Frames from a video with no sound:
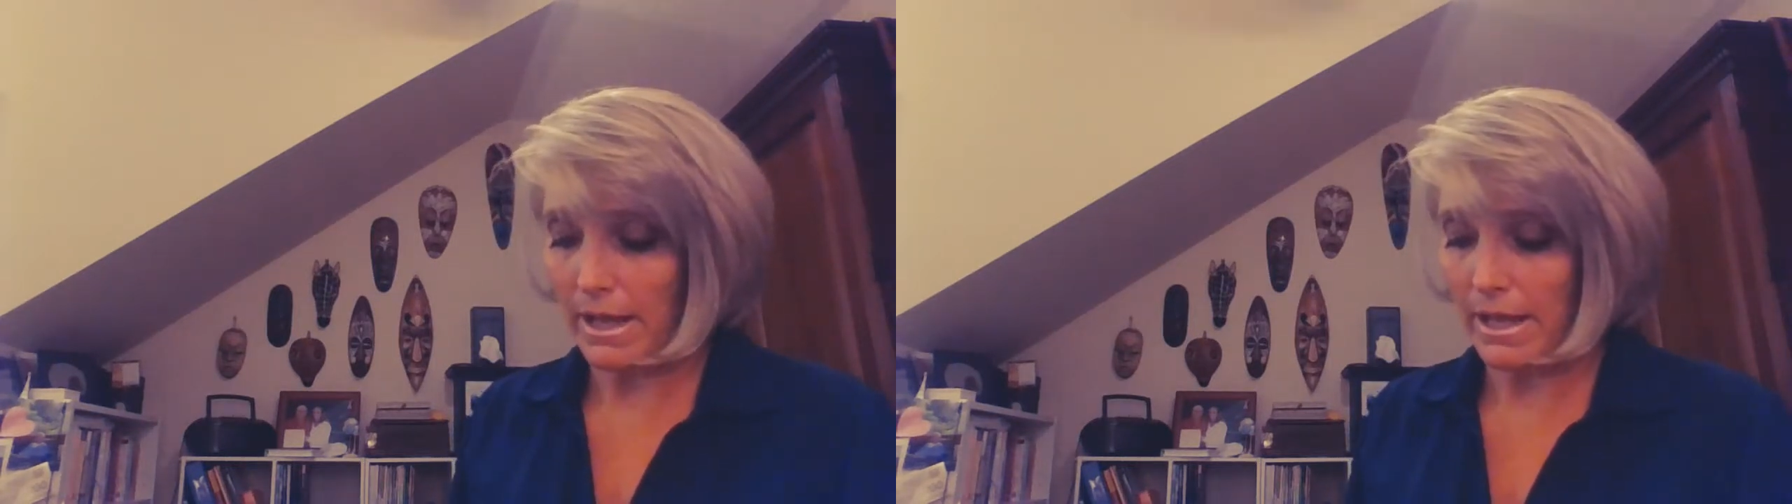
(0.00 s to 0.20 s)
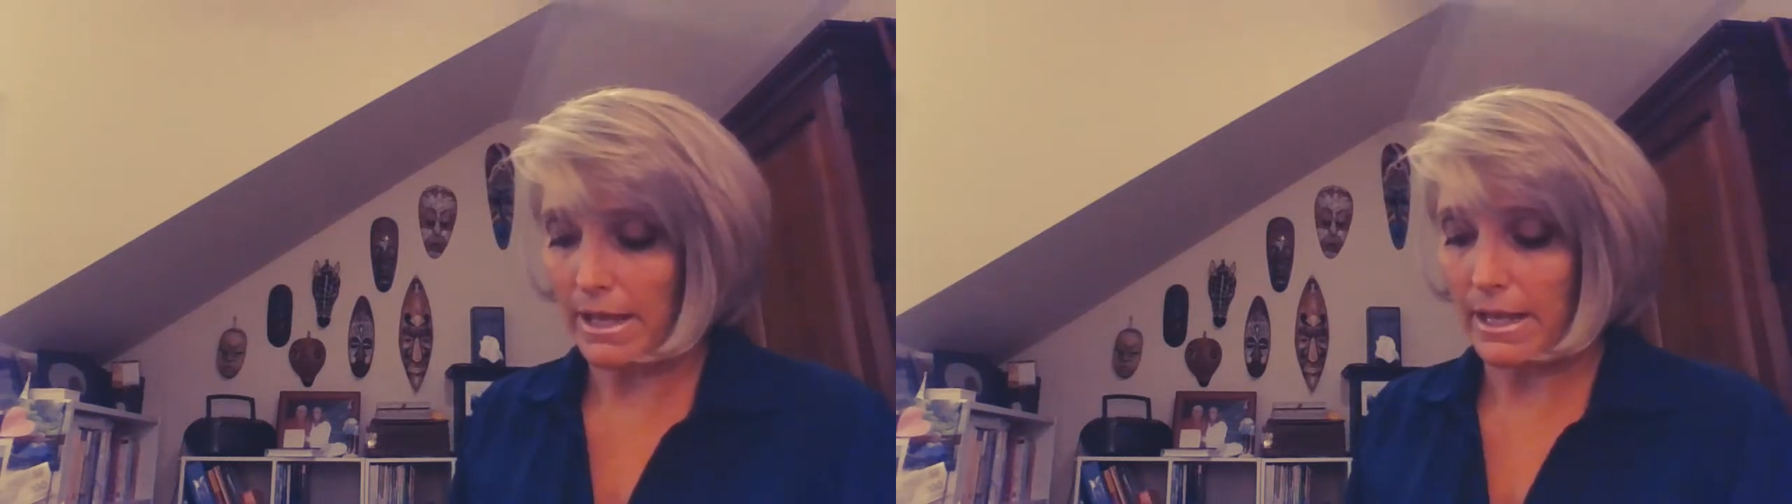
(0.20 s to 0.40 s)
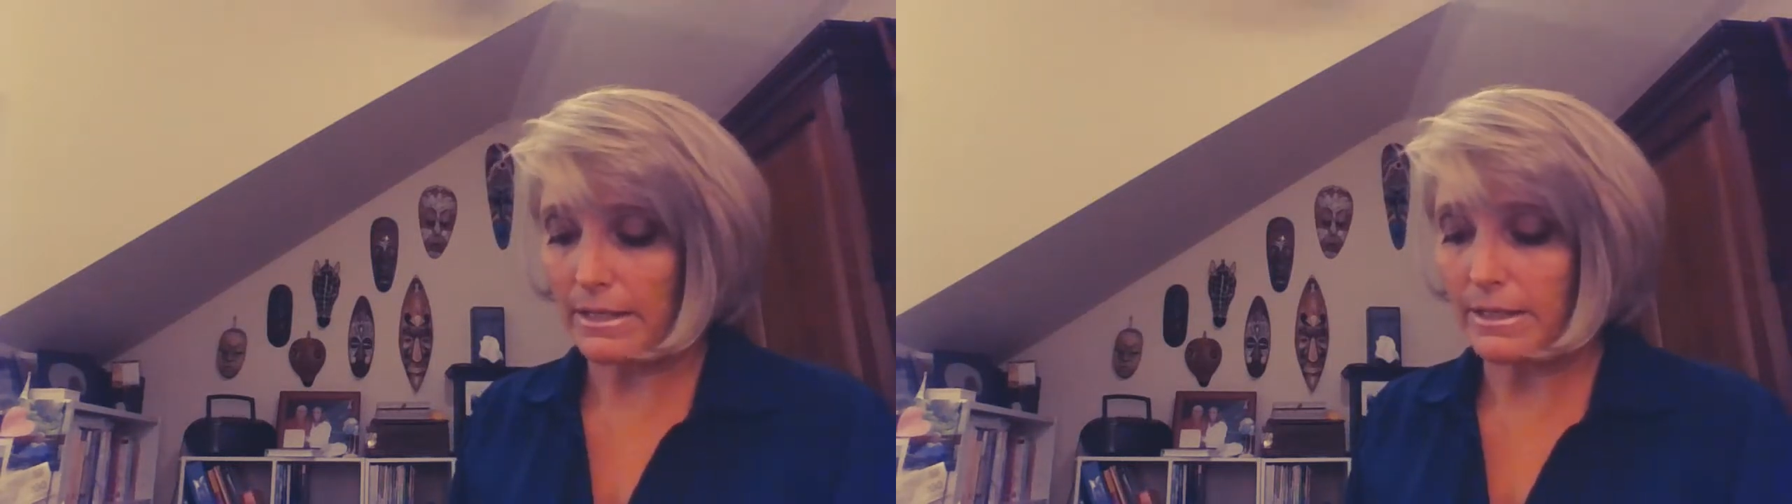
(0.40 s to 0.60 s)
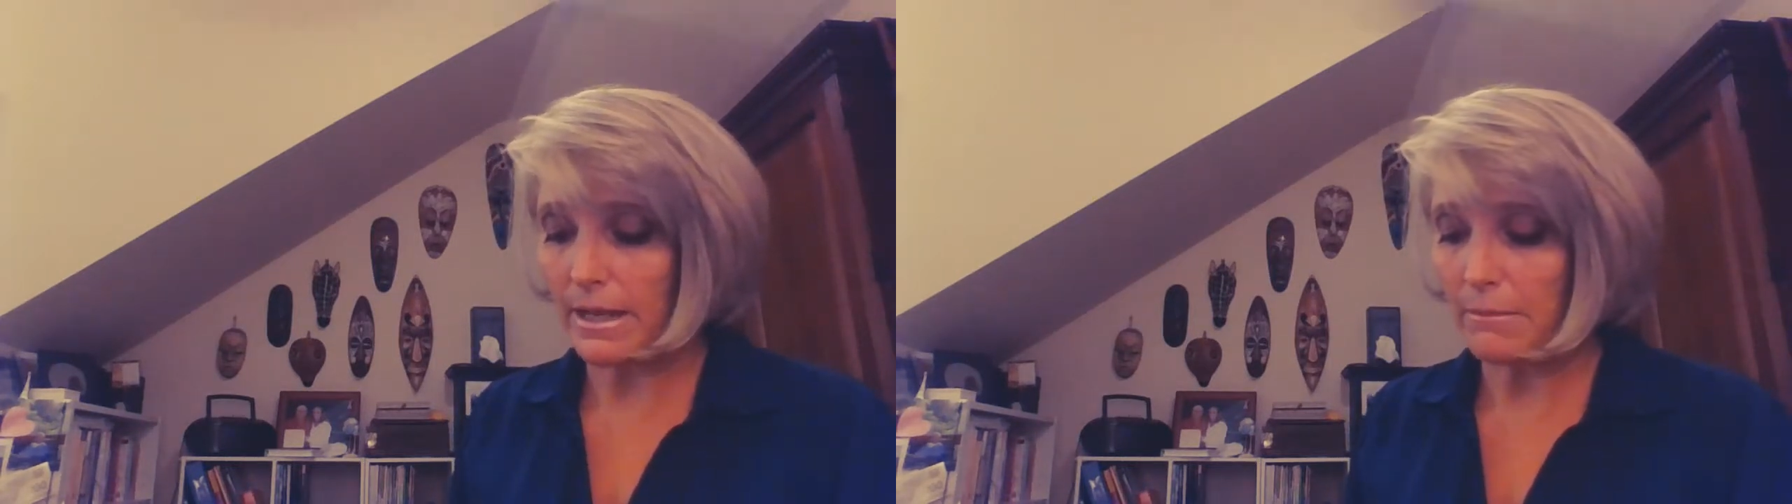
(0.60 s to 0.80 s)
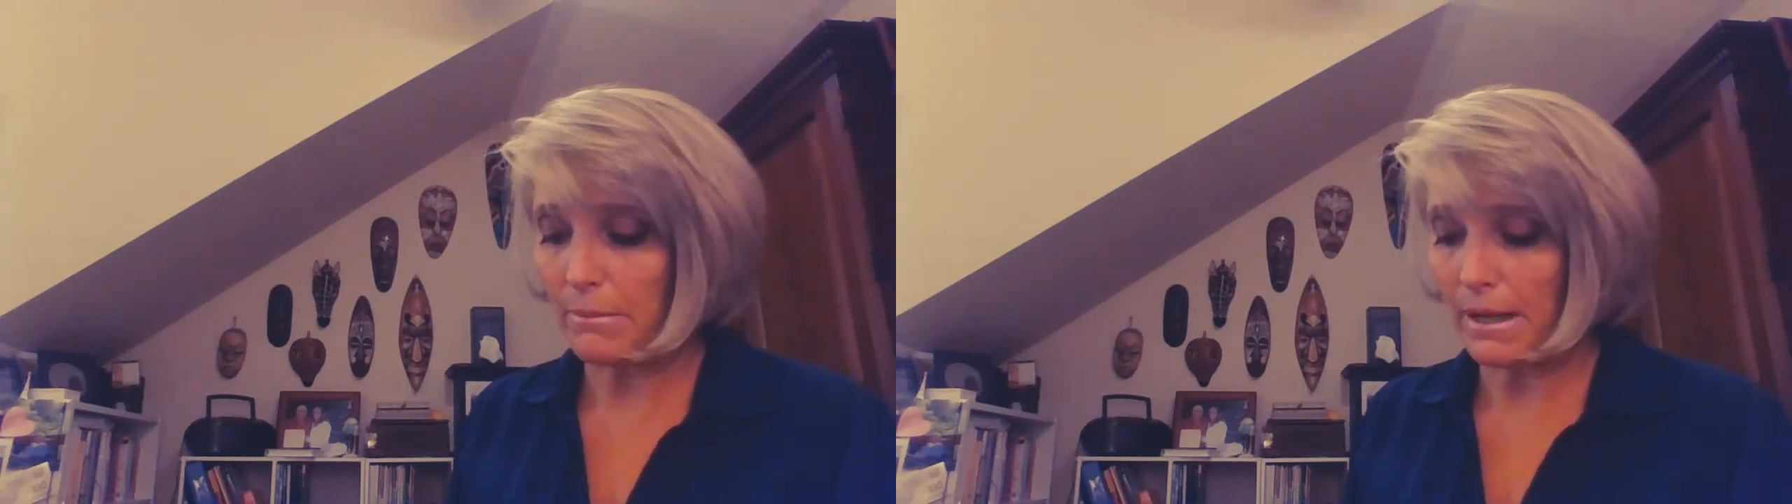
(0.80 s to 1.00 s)
I
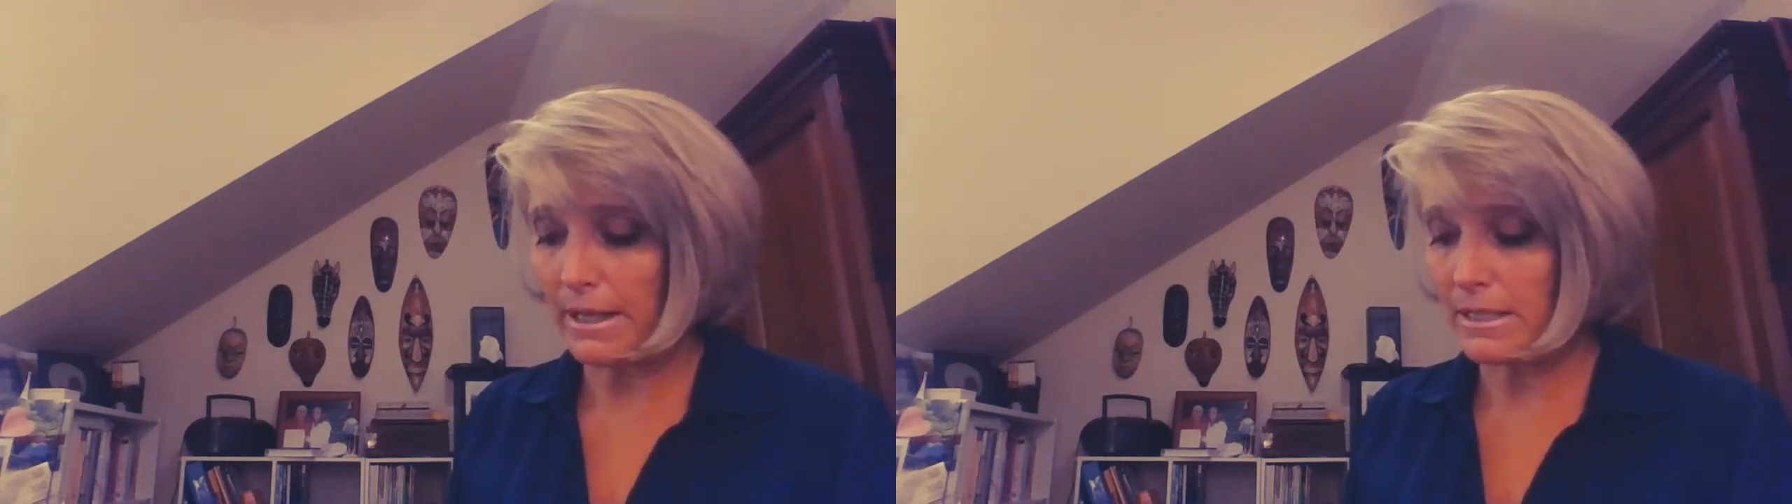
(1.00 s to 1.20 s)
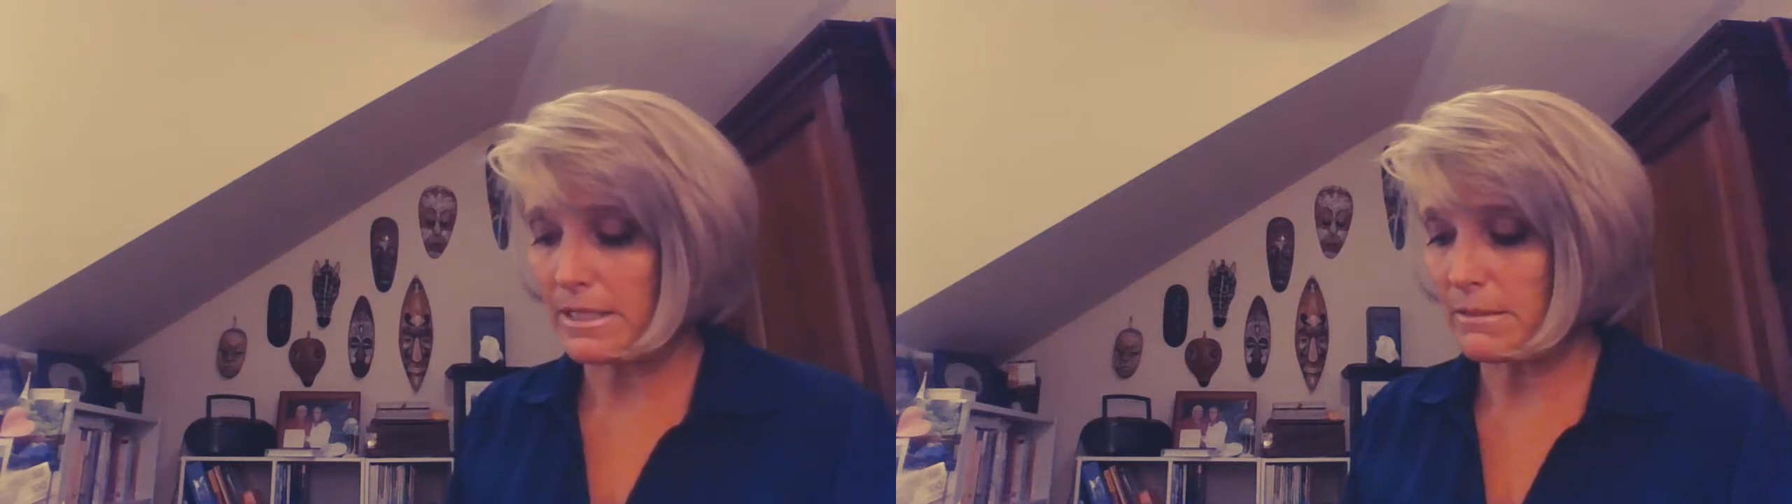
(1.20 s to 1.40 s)
ended up buying